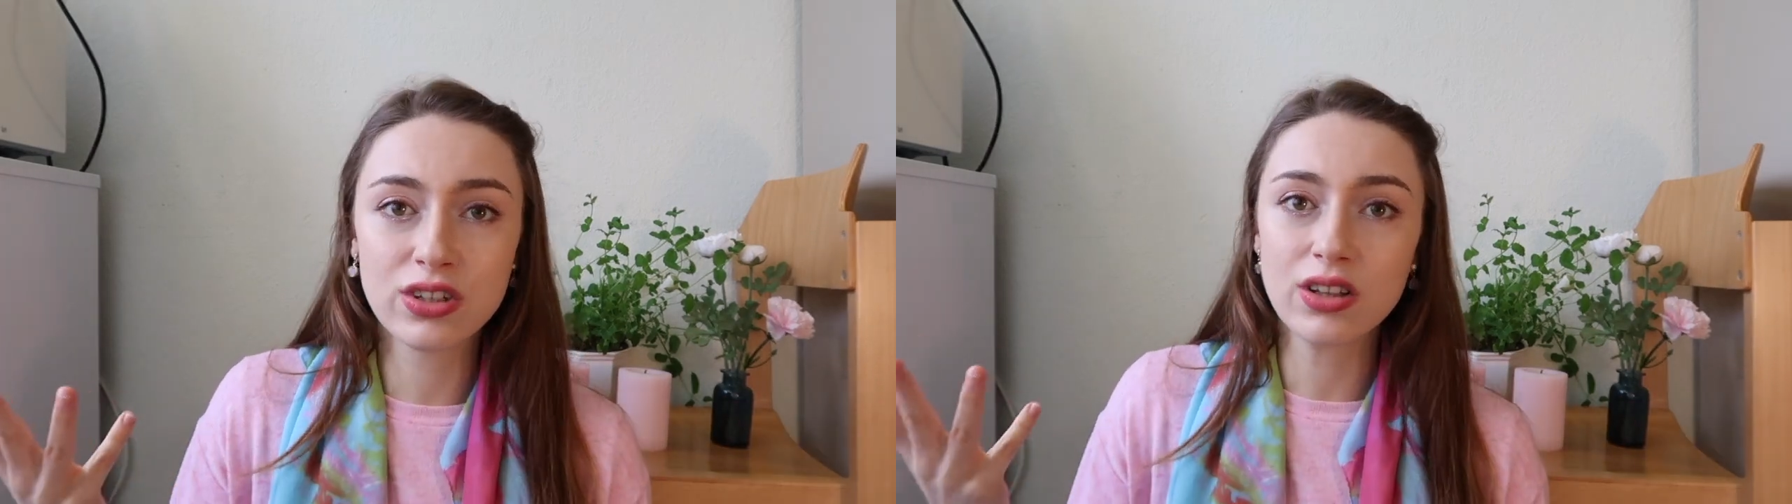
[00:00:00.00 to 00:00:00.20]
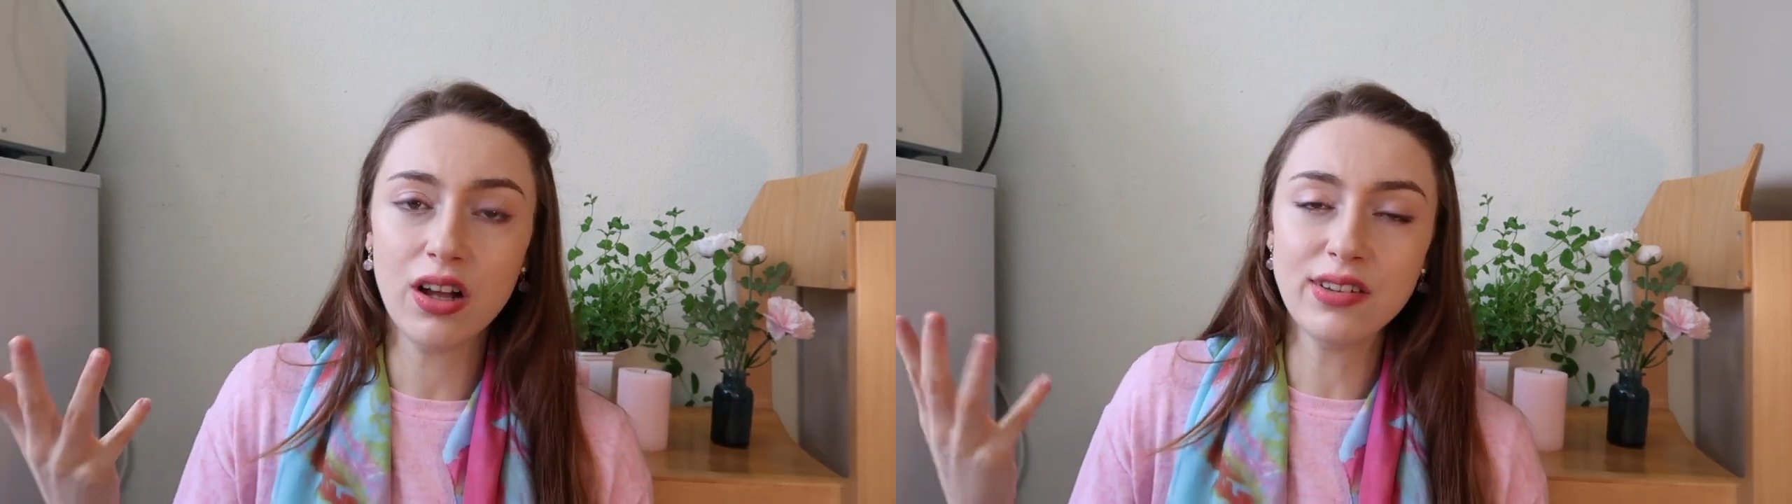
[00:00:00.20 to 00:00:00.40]

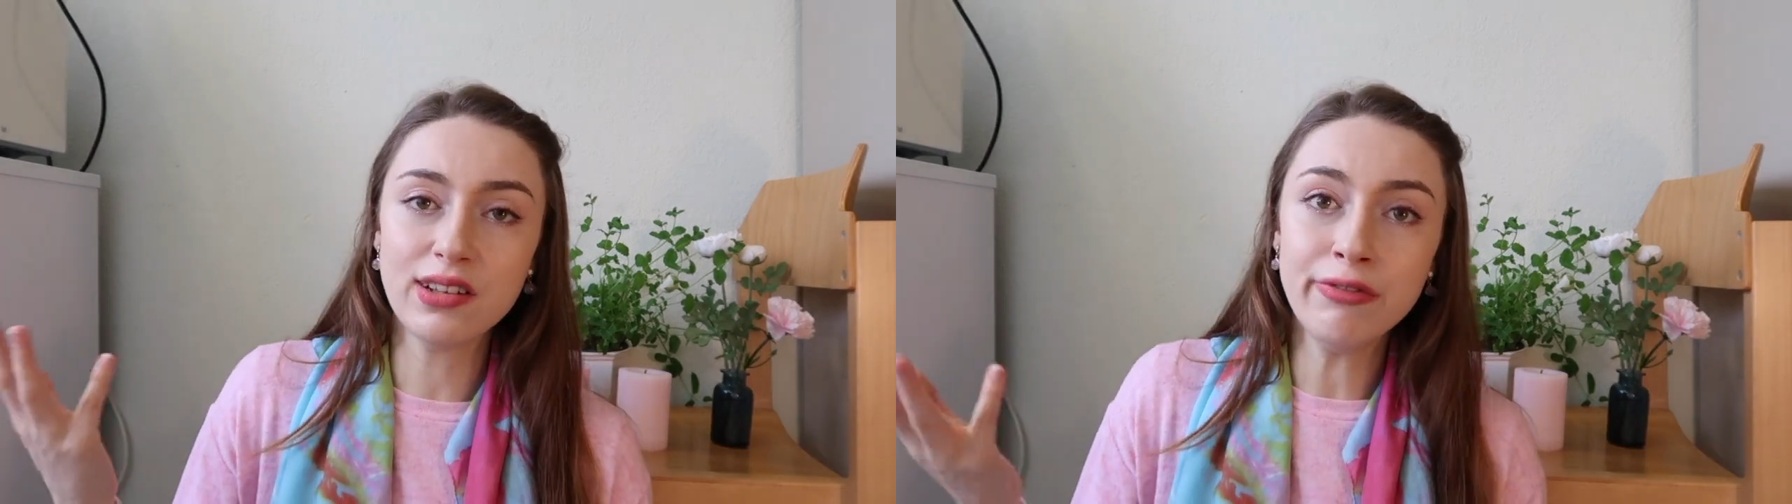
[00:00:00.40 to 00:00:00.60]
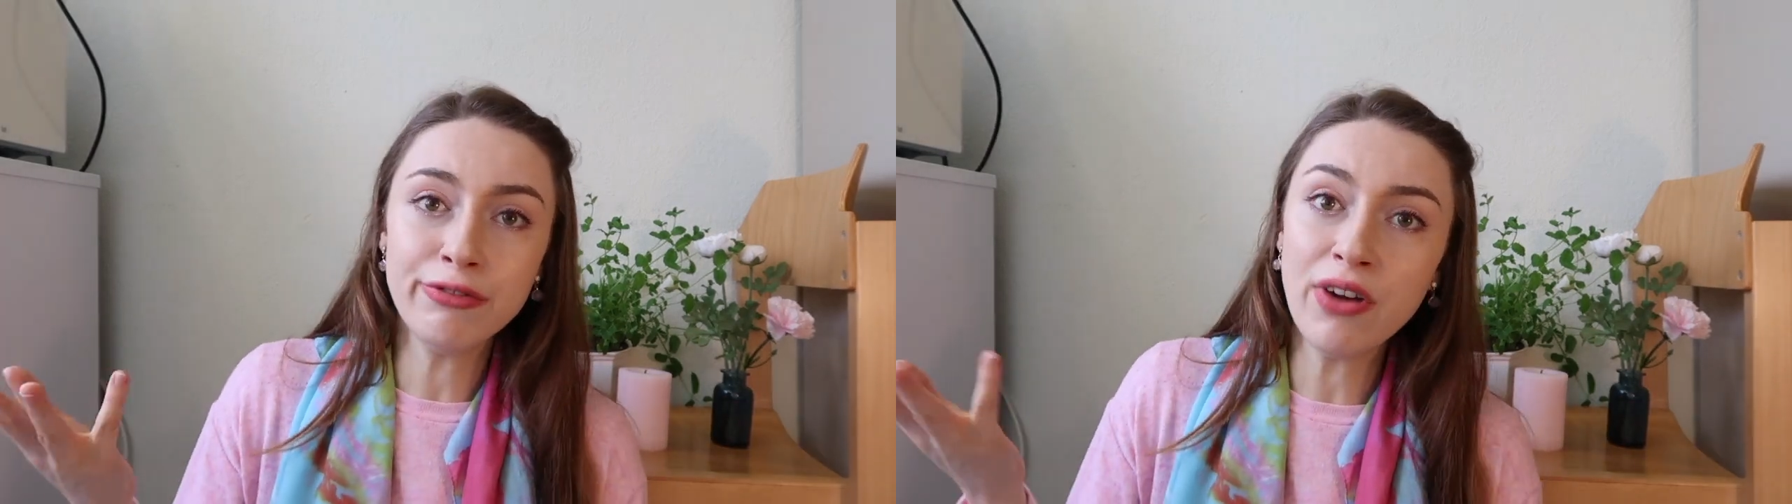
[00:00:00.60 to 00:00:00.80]
class
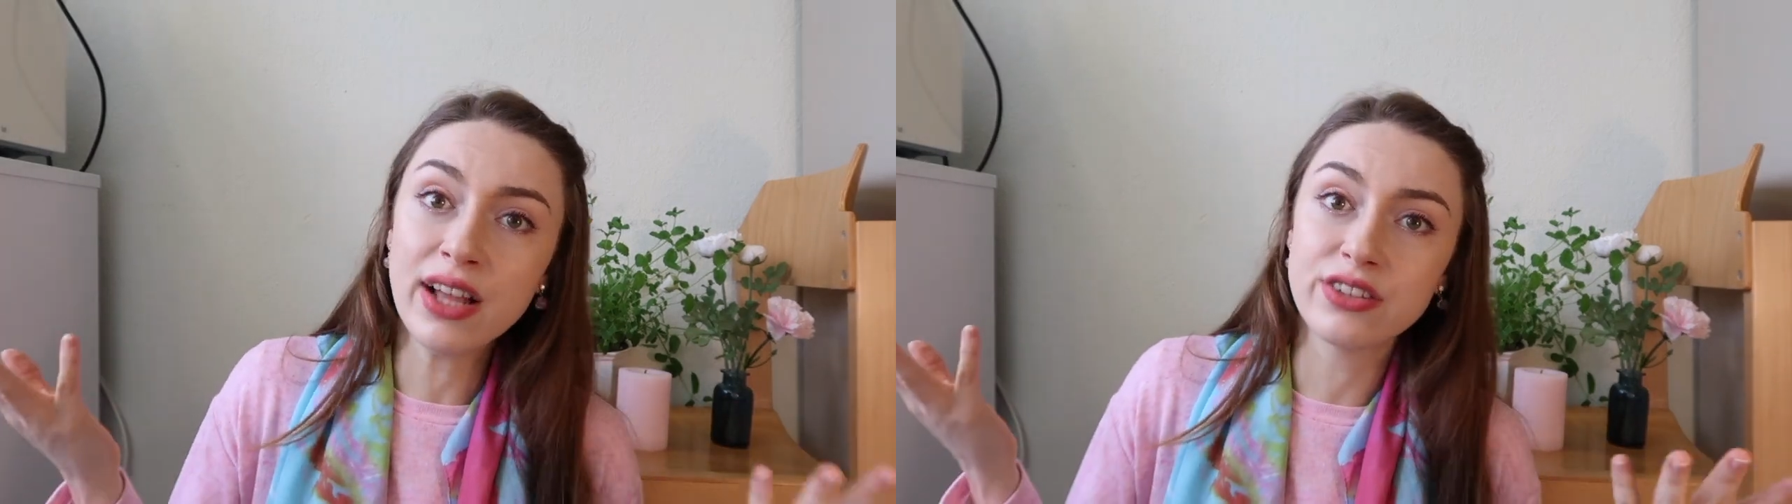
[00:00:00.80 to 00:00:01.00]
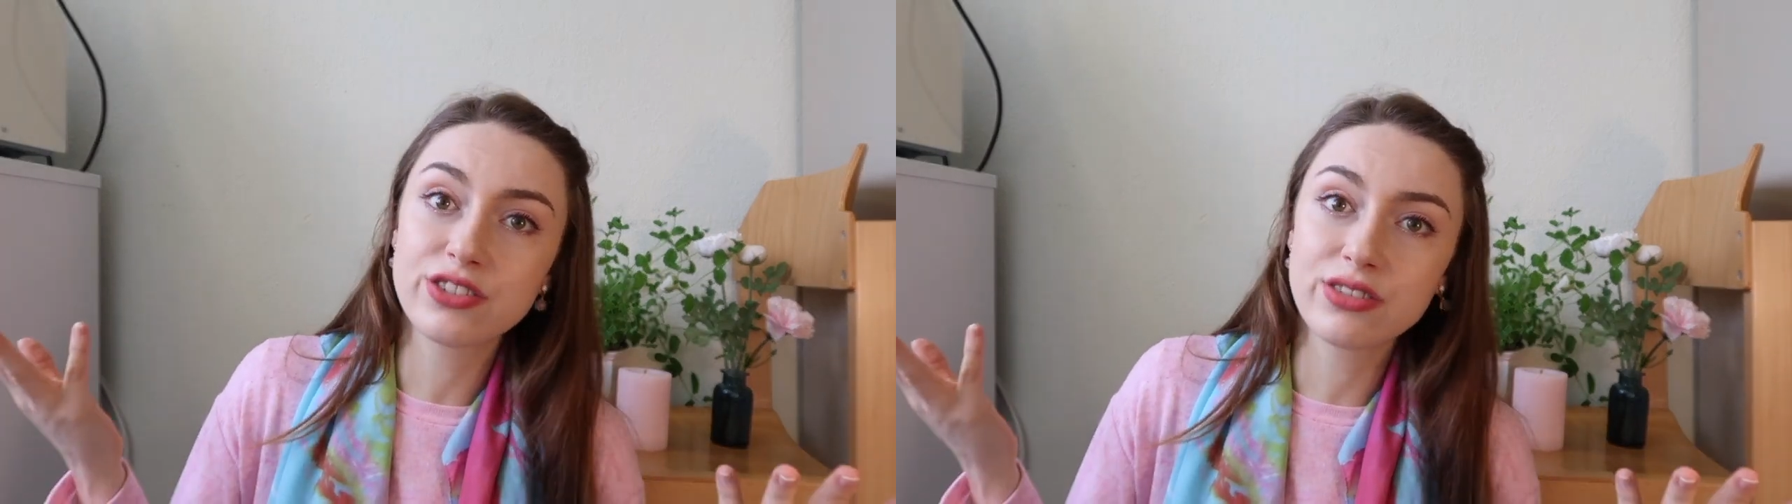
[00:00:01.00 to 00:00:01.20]
in
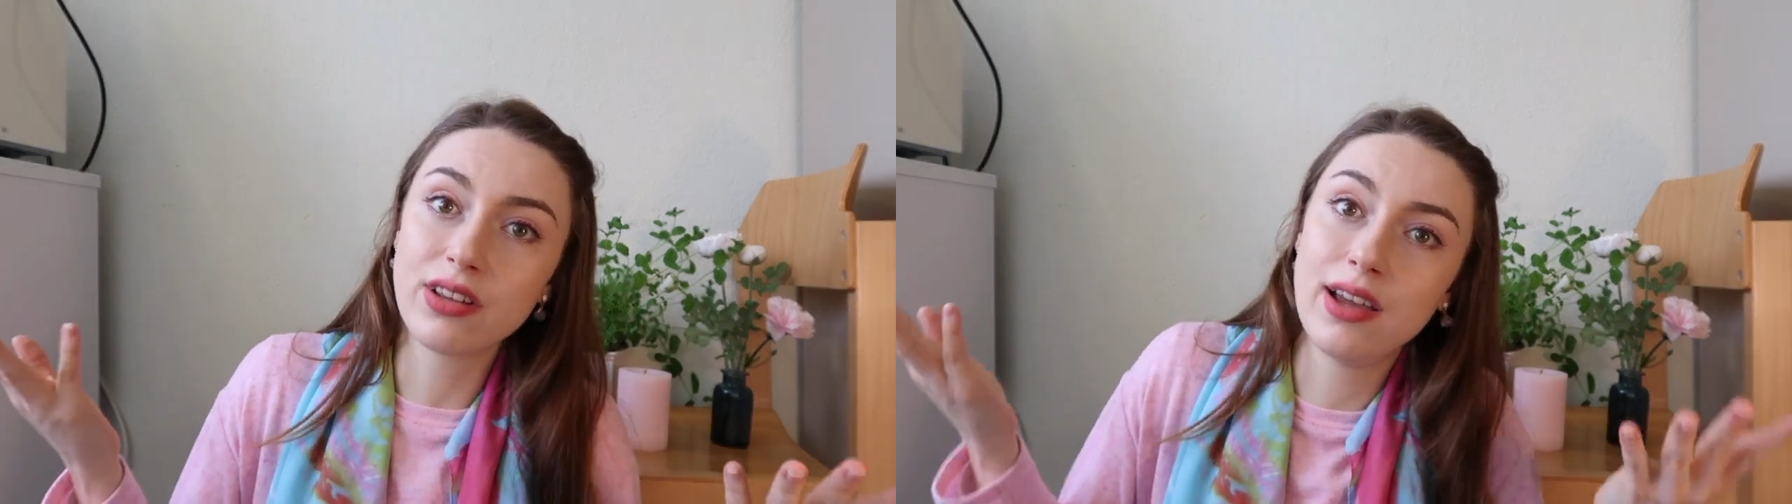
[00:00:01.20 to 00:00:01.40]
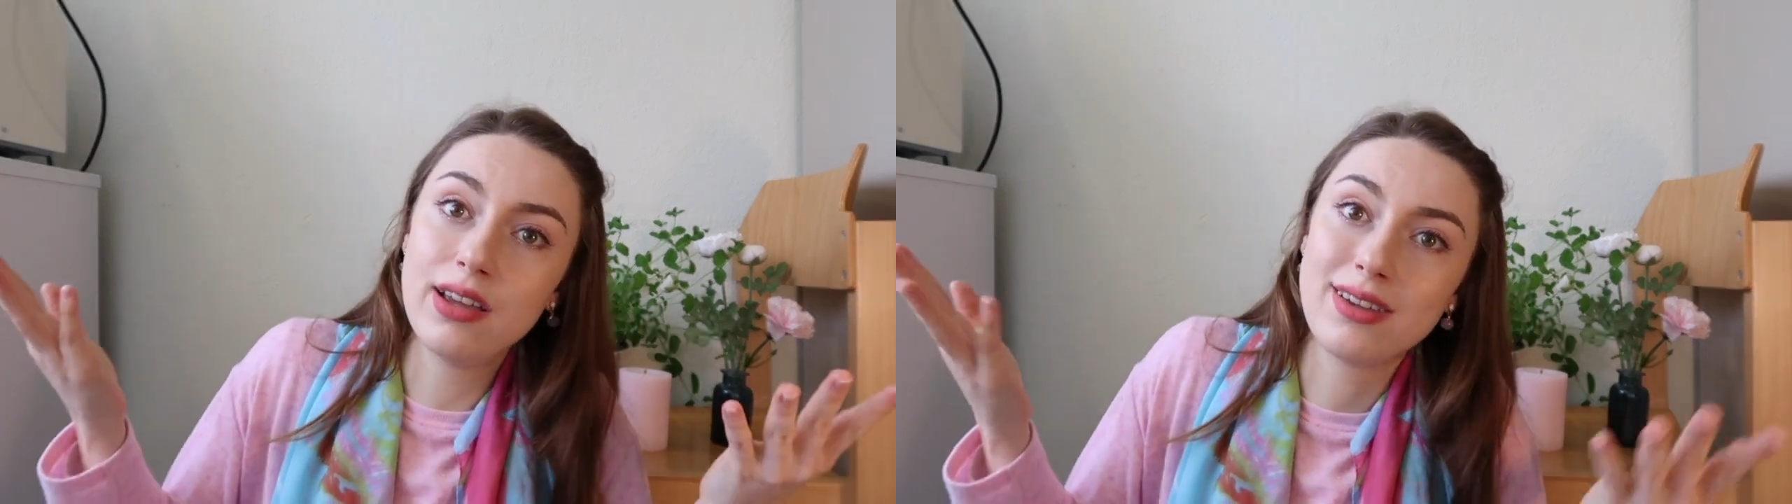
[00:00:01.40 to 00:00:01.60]
French
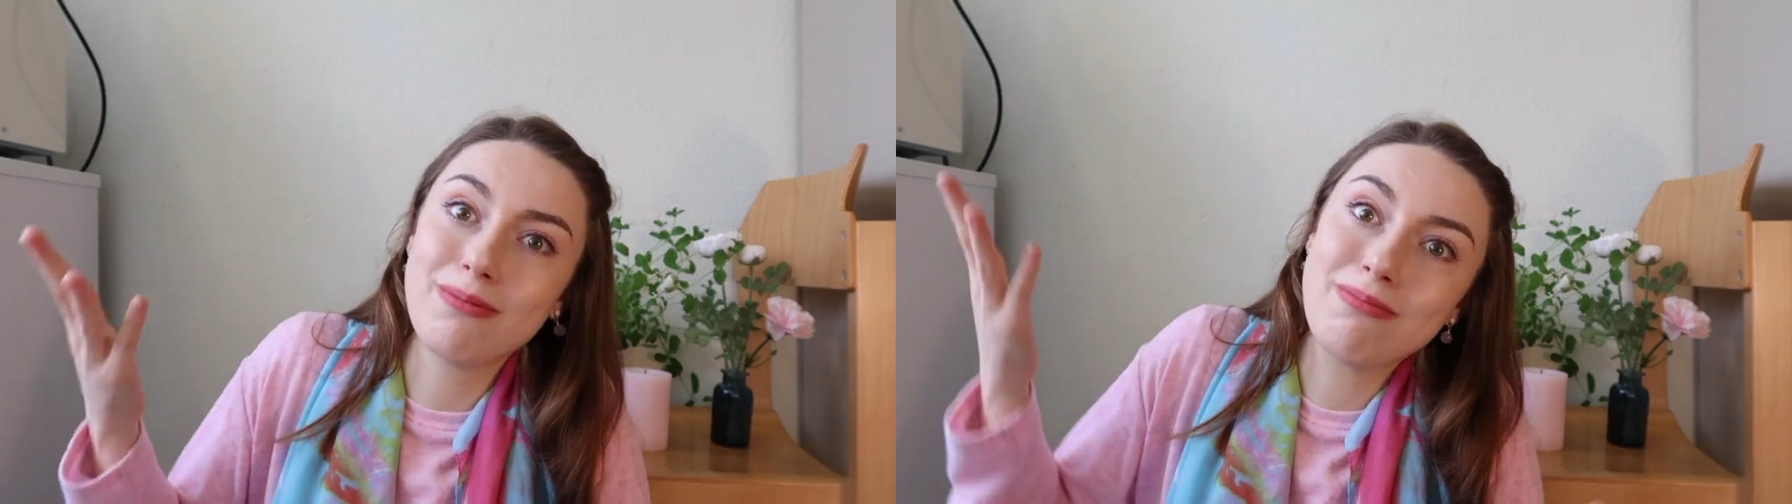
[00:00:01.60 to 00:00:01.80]
like